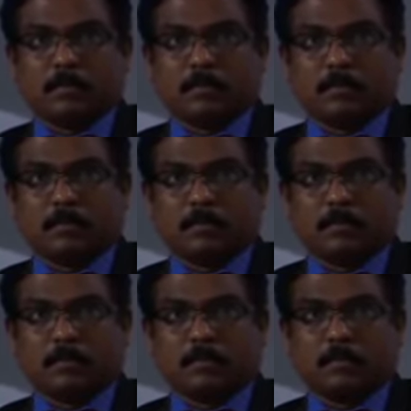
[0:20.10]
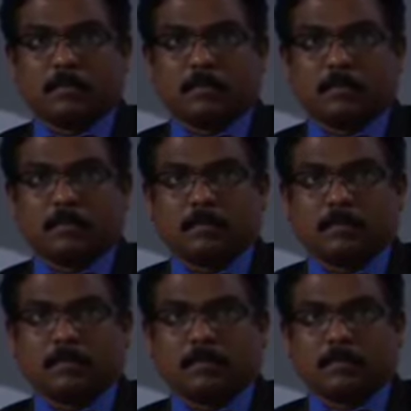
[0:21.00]

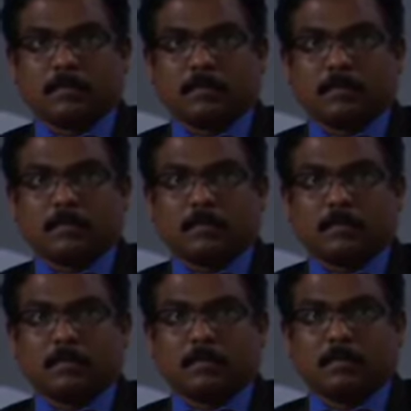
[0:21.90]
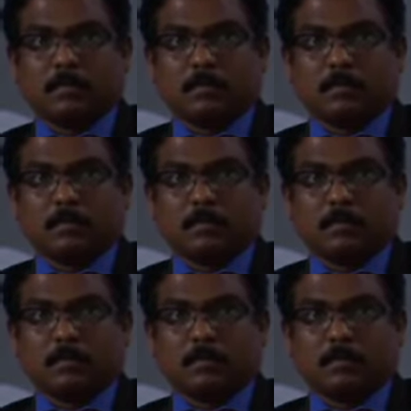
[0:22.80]
The person shown says nothing.